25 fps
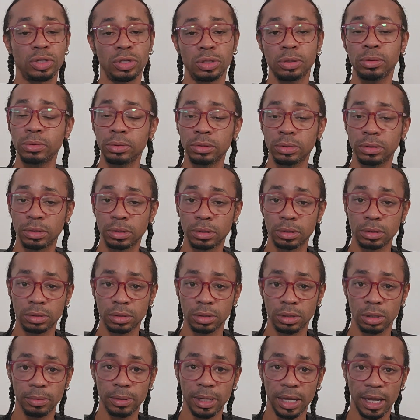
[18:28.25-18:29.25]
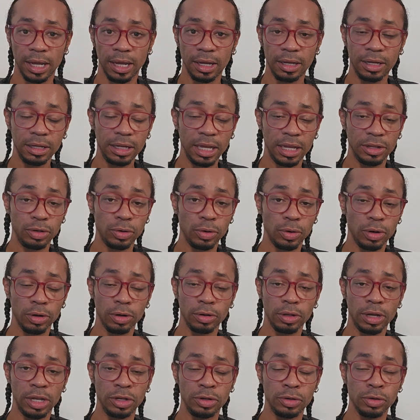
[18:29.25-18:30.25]
you, okay, in
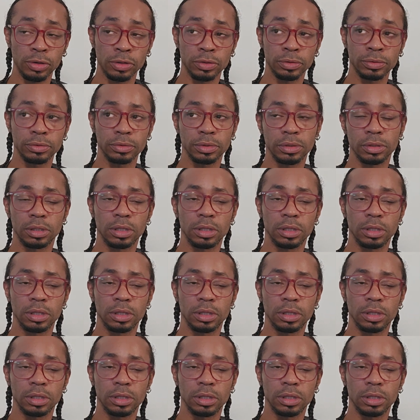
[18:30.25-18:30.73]
your